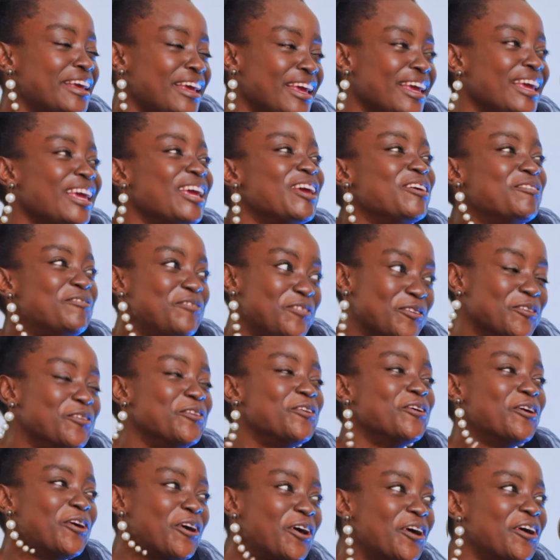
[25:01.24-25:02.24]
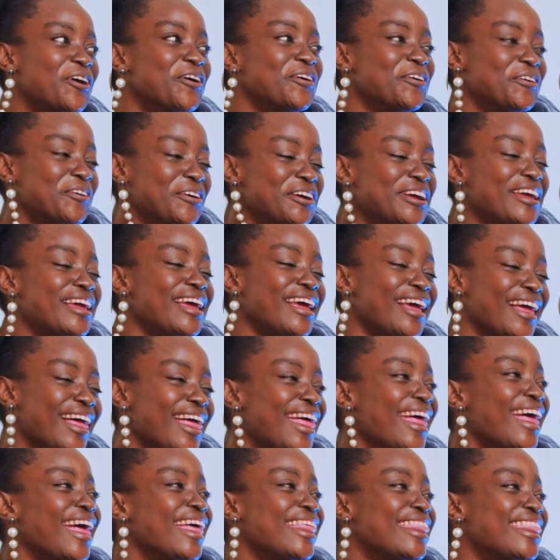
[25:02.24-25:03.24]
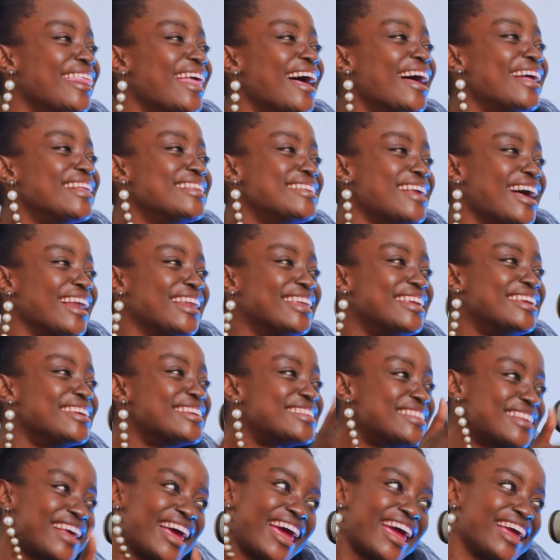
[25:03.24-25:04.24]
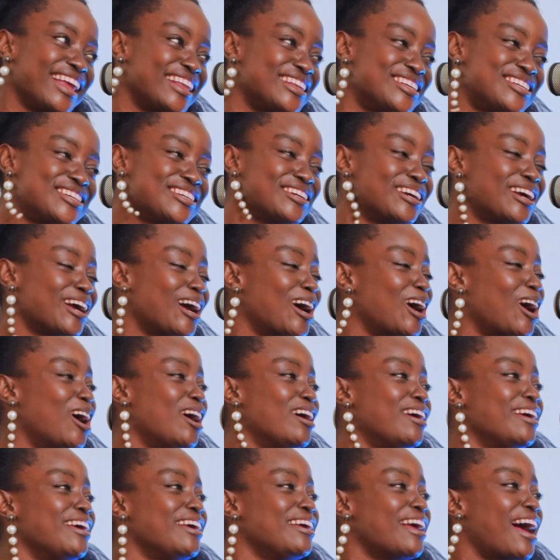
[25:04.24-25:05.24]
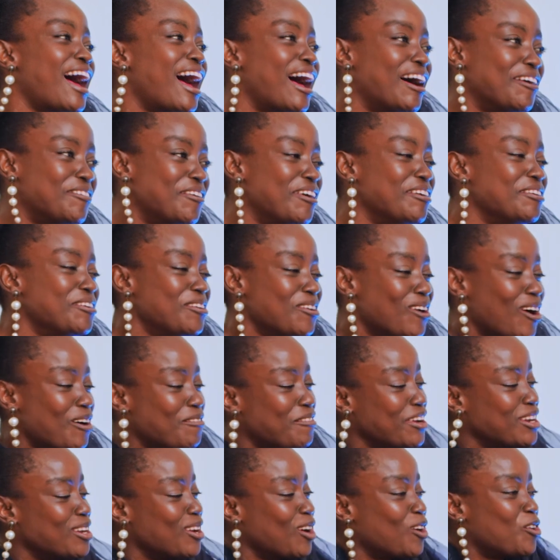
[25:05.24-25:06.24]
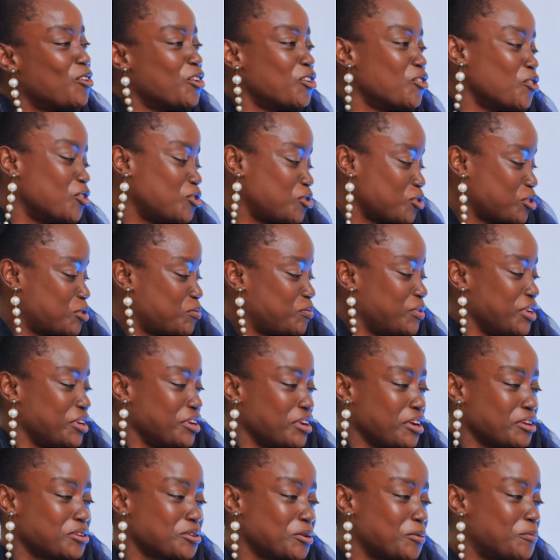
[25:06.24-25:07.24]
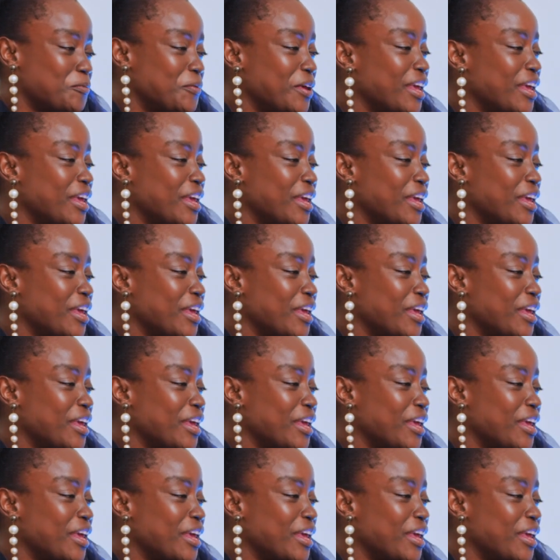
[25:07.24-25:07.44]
if you know that at this age, I've undergone autosplenectomy.